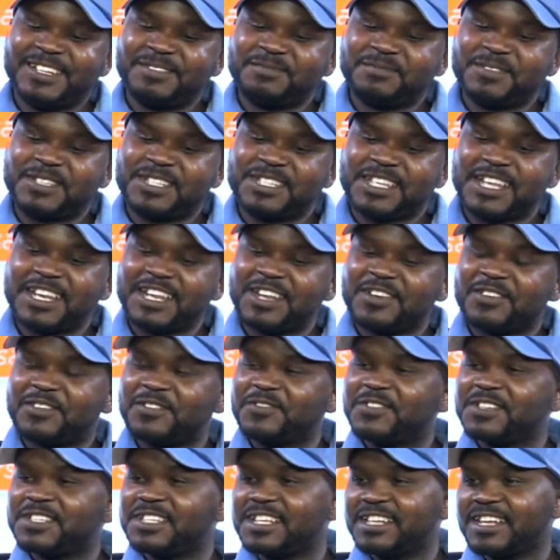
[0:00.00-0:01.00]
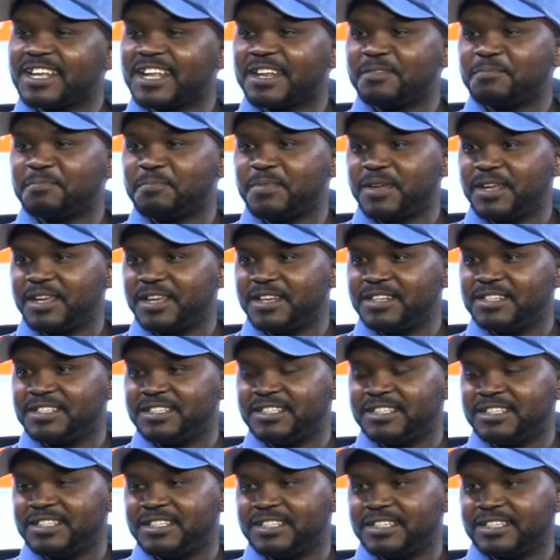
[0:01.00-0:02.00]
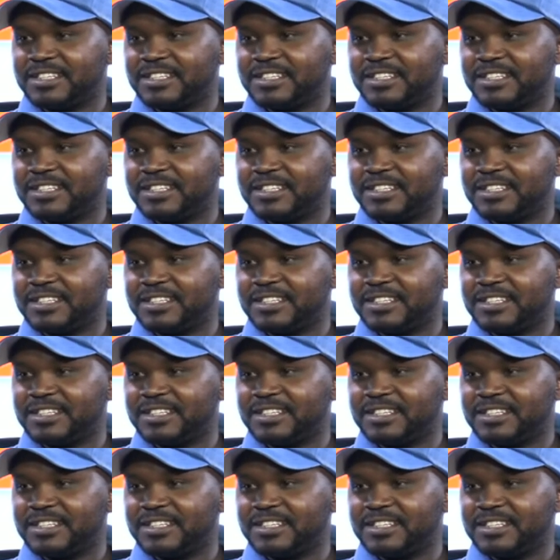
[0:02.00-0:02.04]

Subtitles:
Started off as an unpaid intern